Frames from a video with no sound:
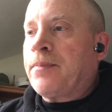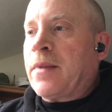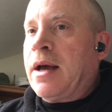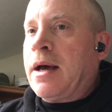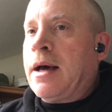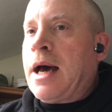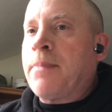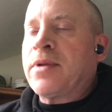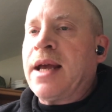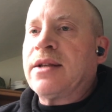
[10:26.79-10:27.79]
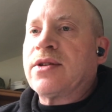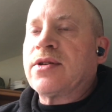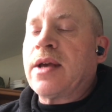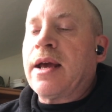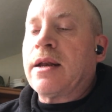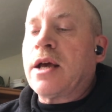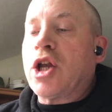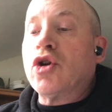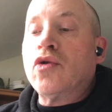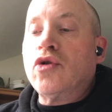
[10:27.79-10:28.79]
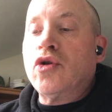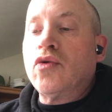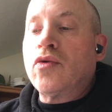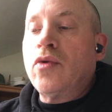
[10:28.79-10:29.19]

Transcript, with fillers: uh, updates and uh, new new